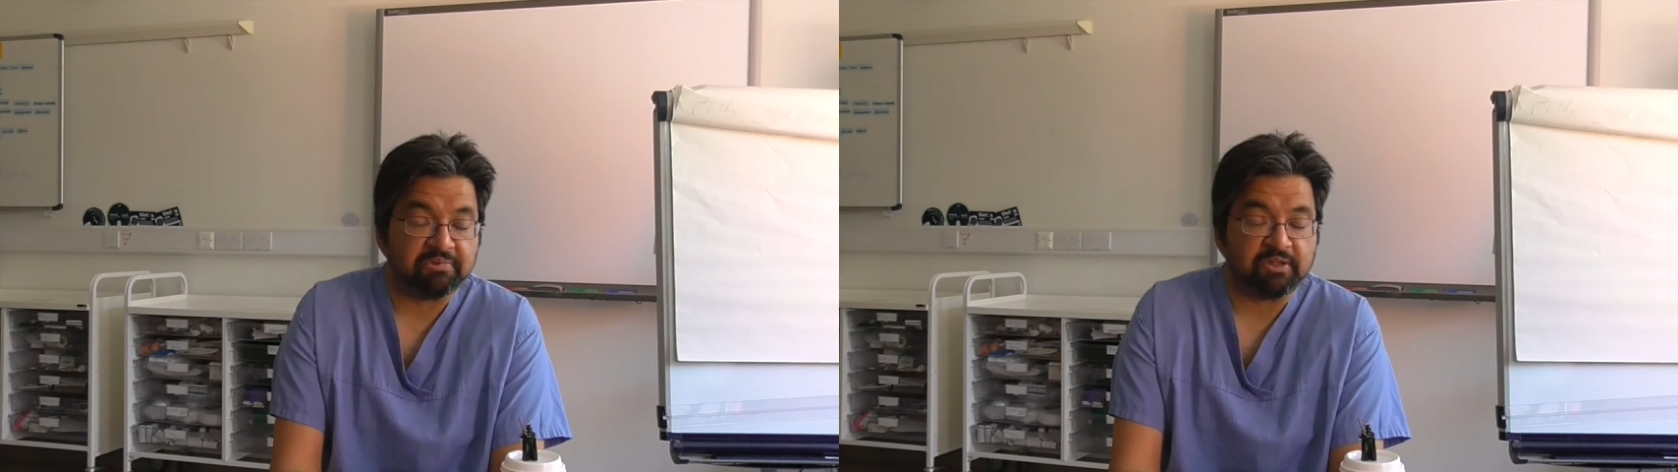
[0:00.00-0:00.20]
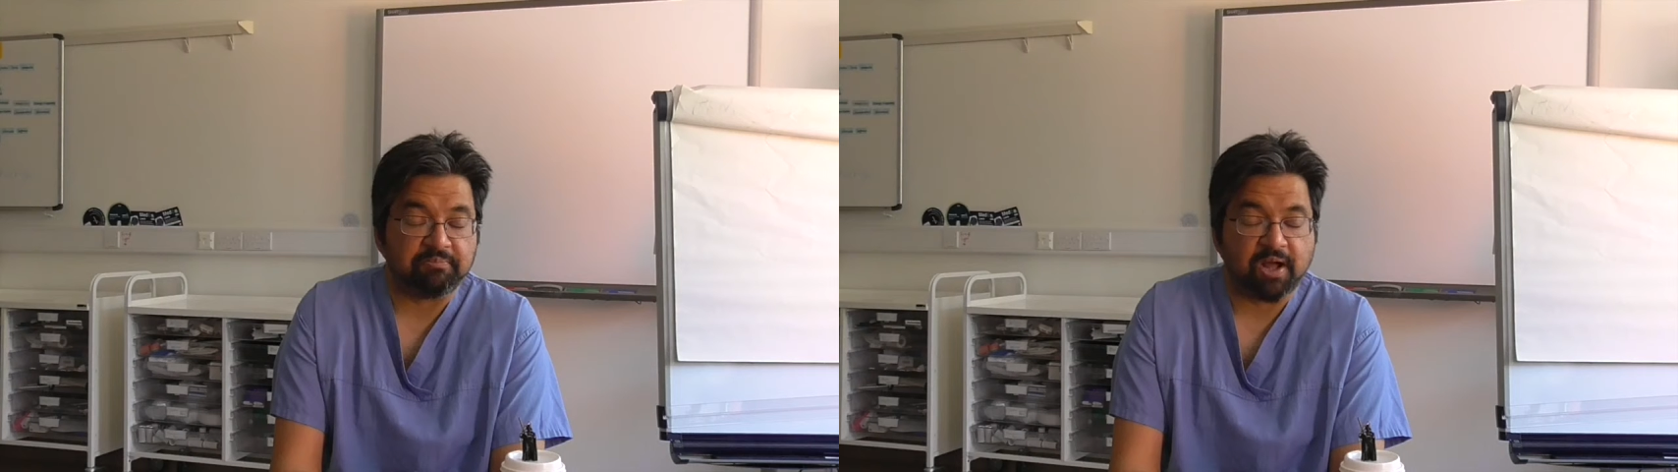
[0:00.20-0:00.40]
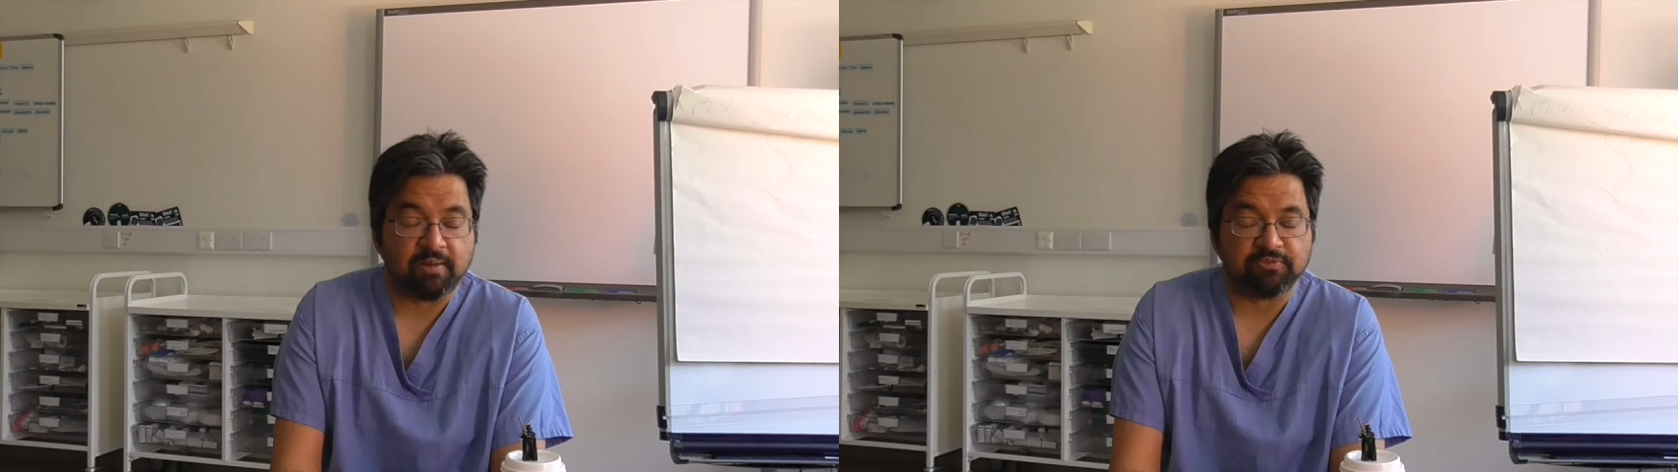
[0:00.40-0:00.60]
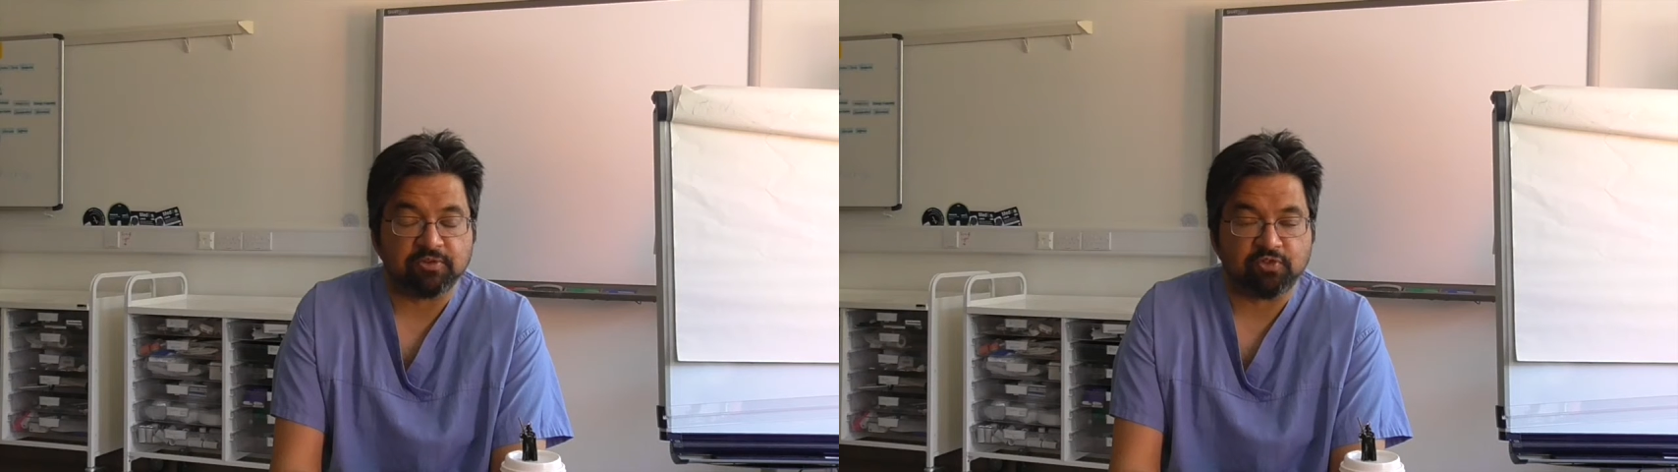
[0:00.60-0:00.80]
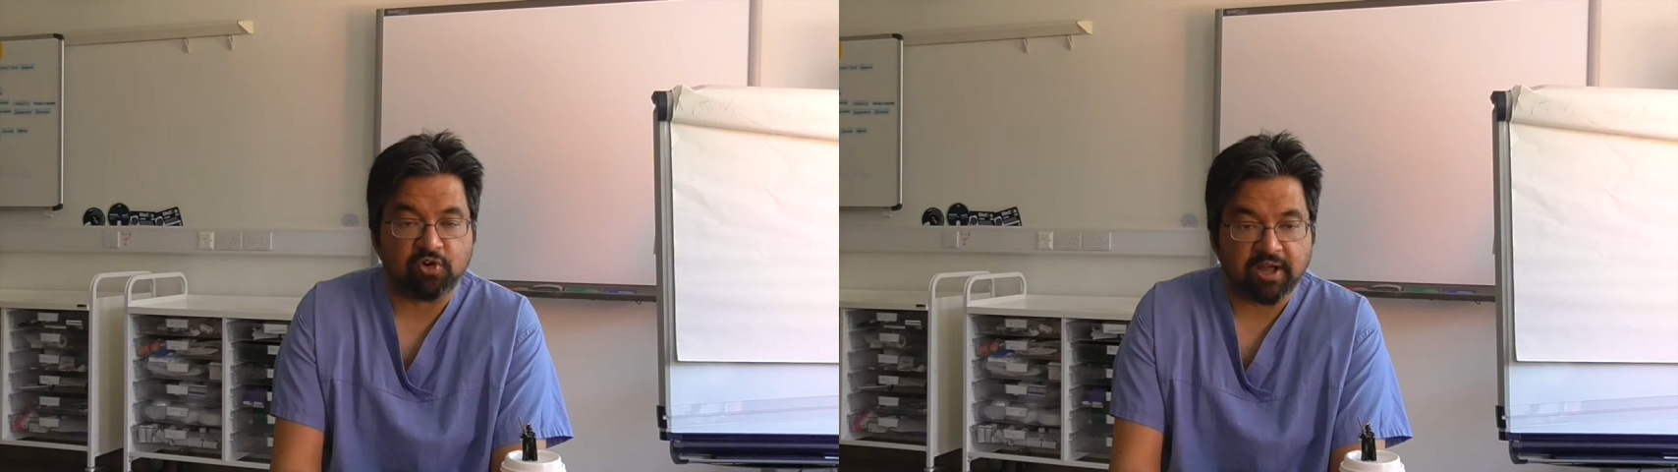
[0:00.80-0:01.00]
the palms
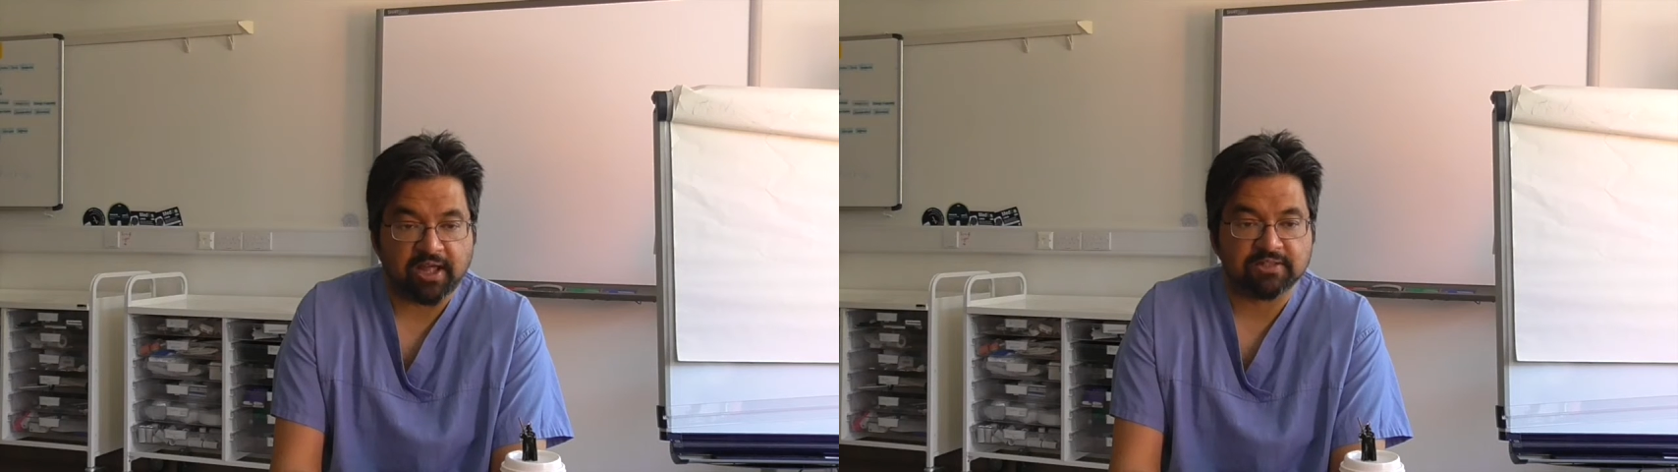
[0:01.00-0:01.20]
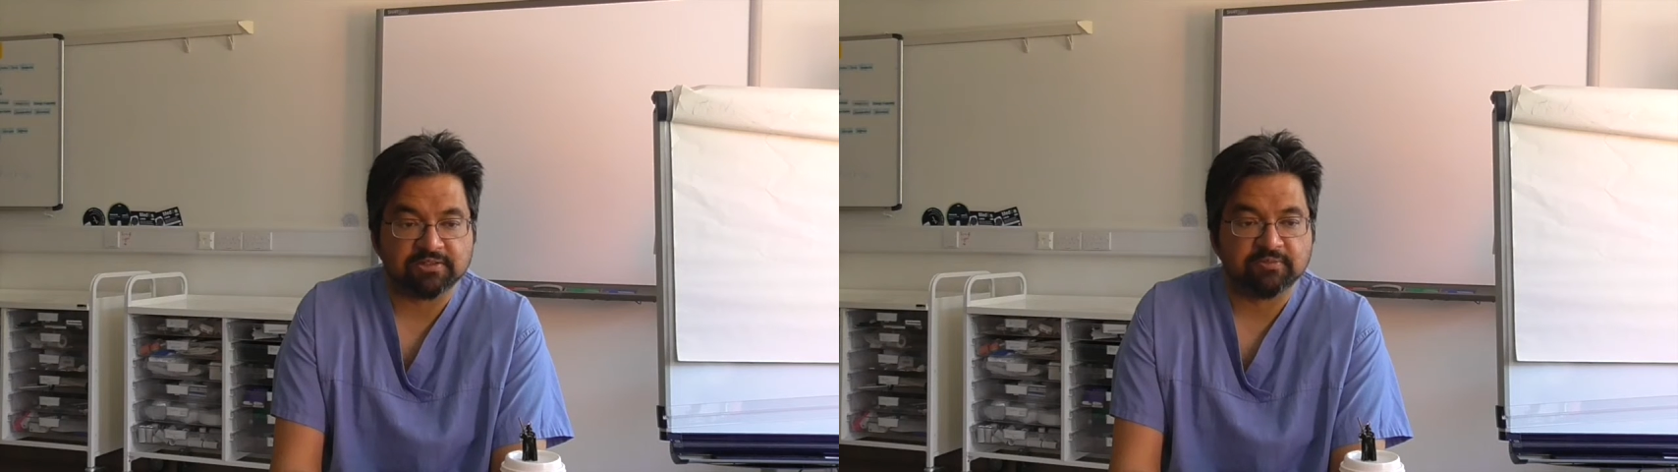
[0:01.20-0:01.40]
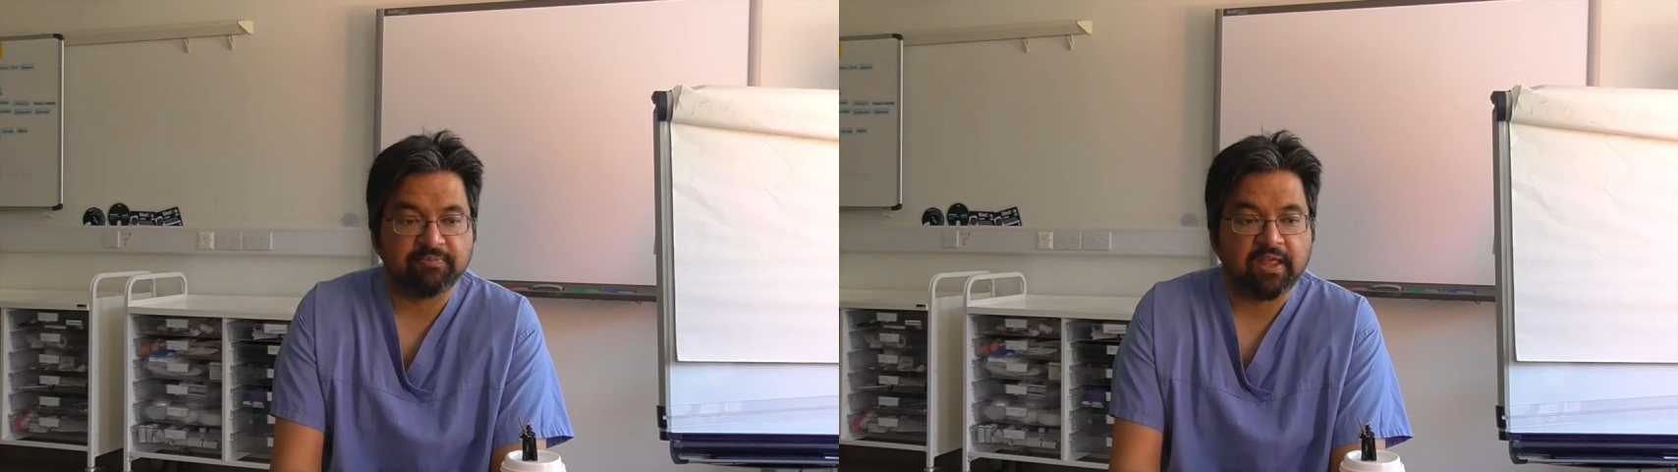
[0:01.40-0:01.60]
of our hands,